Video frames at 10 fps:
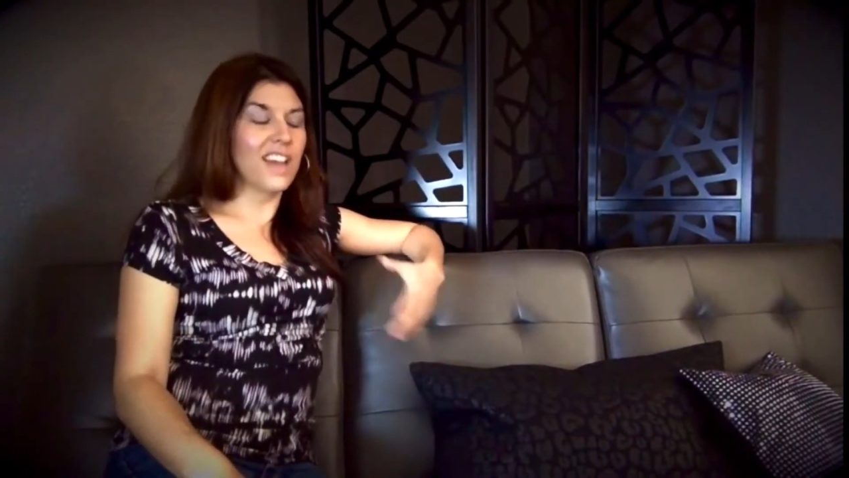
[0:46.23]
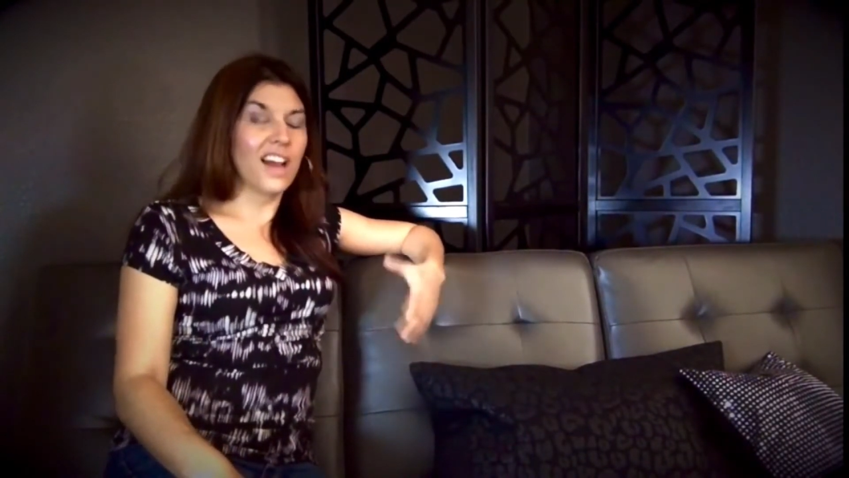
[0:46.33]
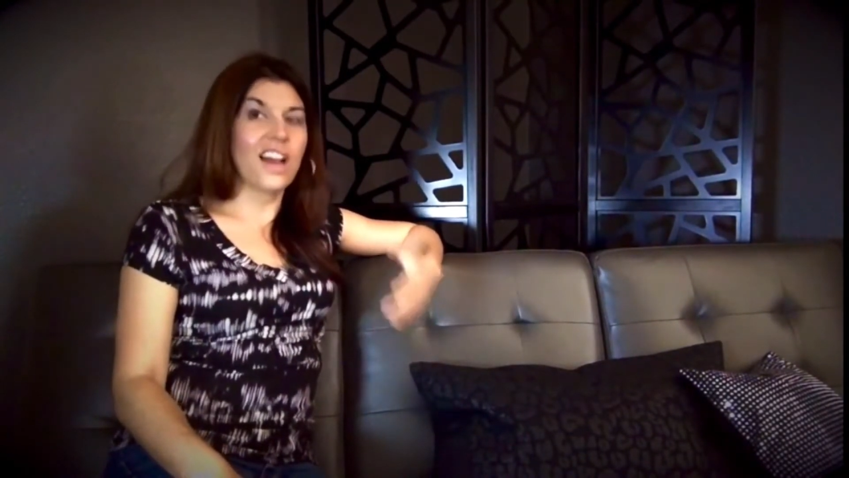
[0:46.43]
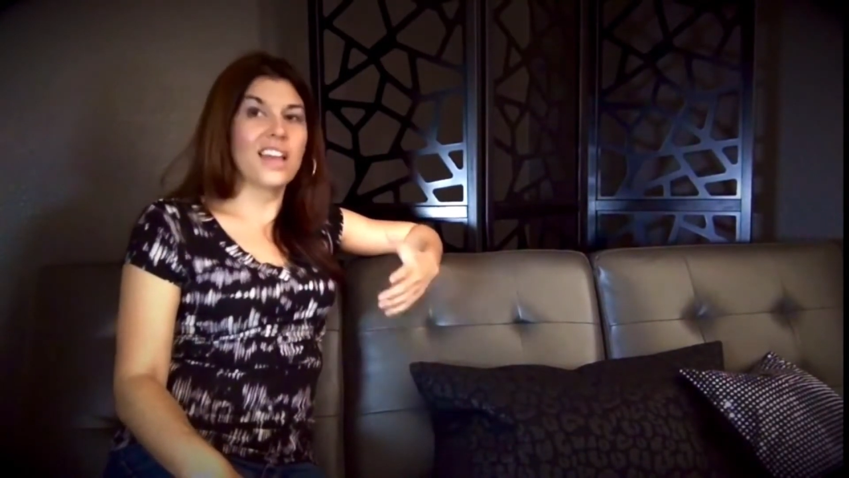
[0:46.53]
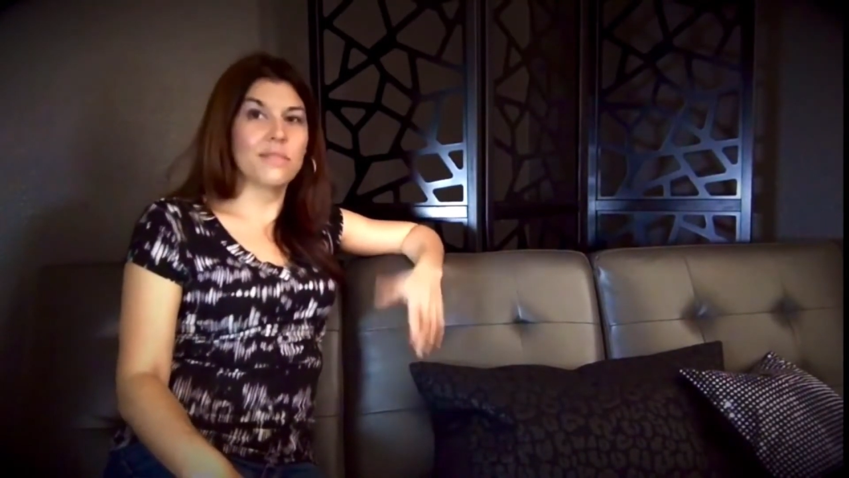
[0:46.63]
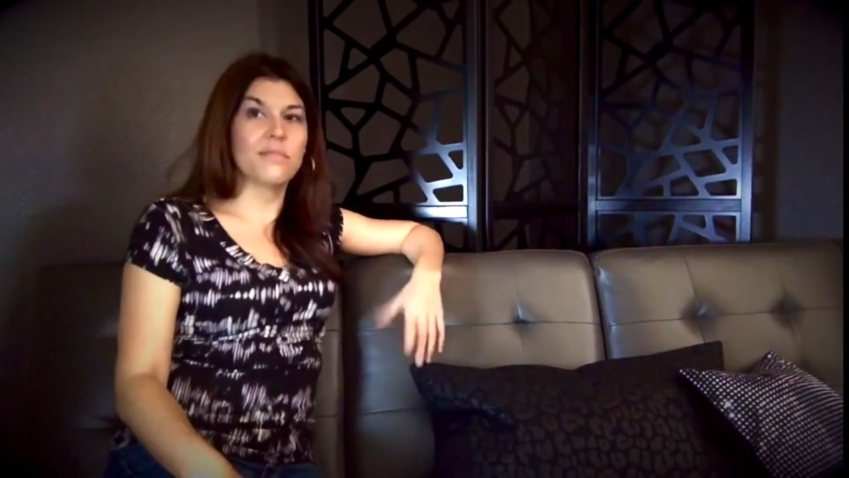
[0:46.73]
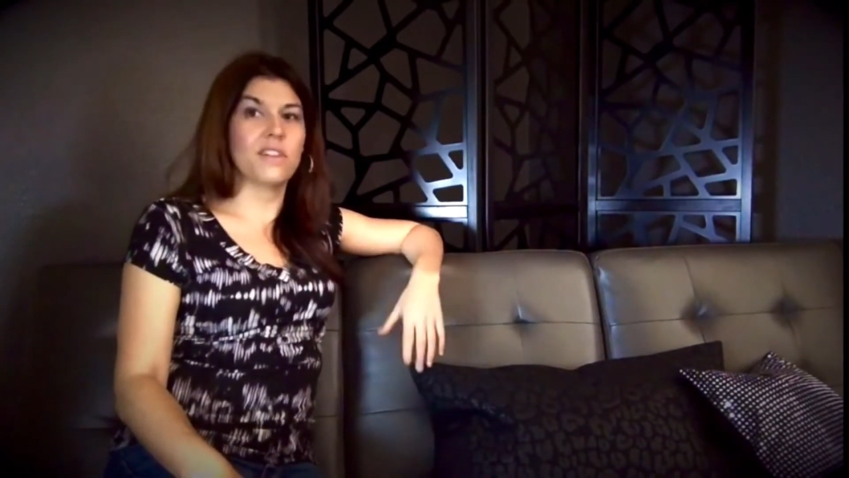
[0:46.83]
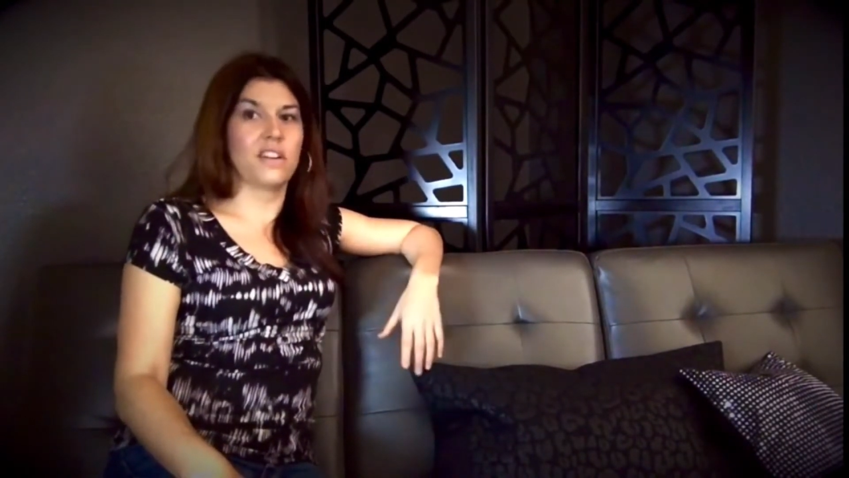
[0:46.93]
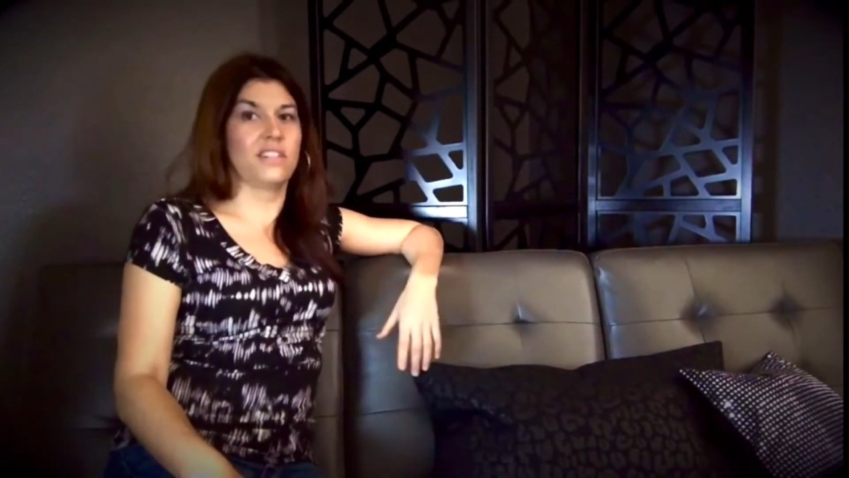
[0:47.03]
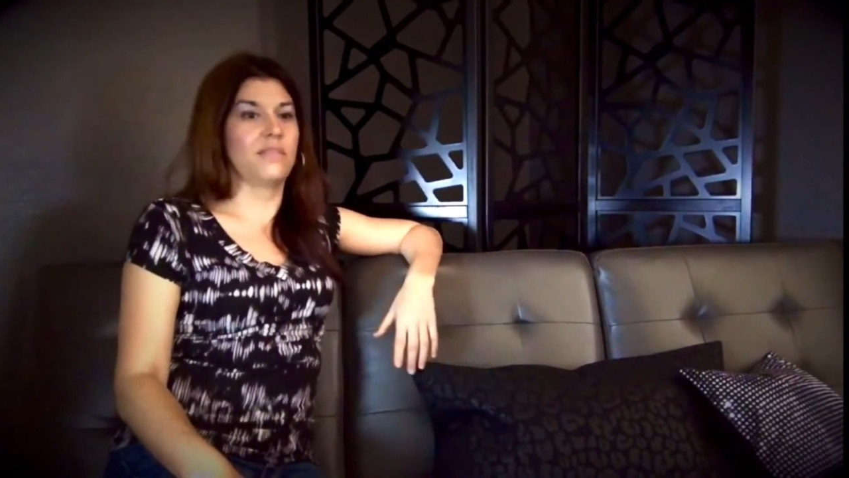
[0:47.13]
yeah, I am
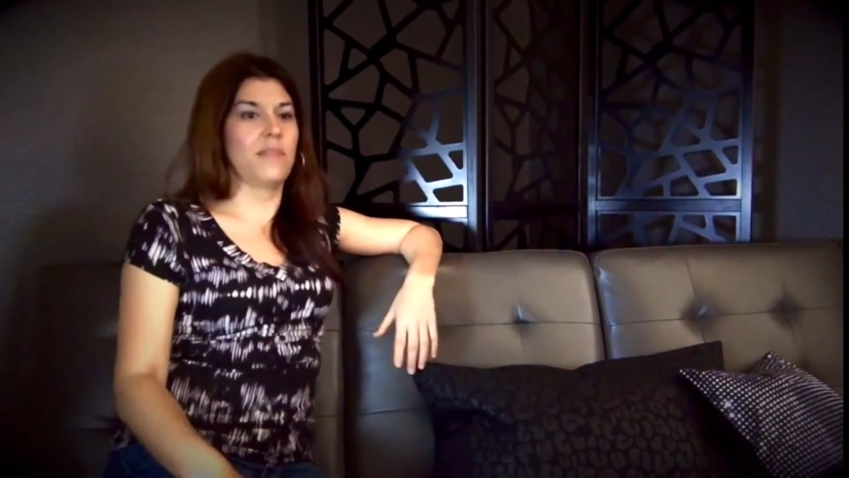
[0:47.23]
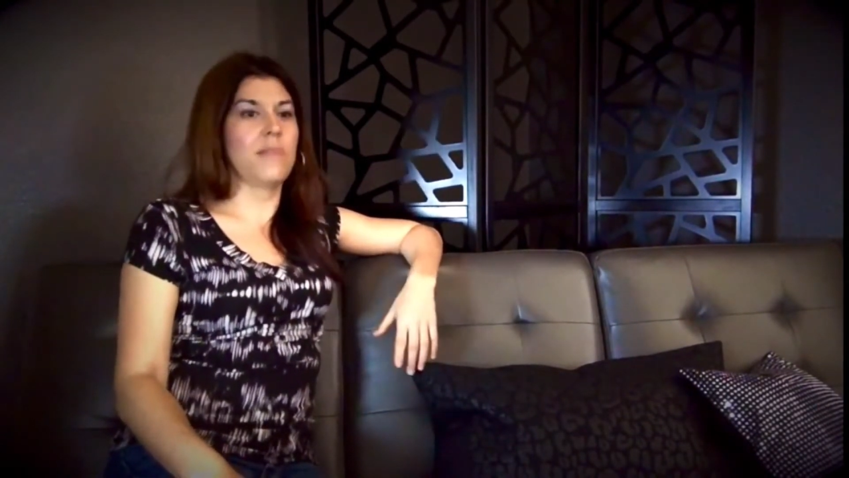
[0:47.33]
awesome.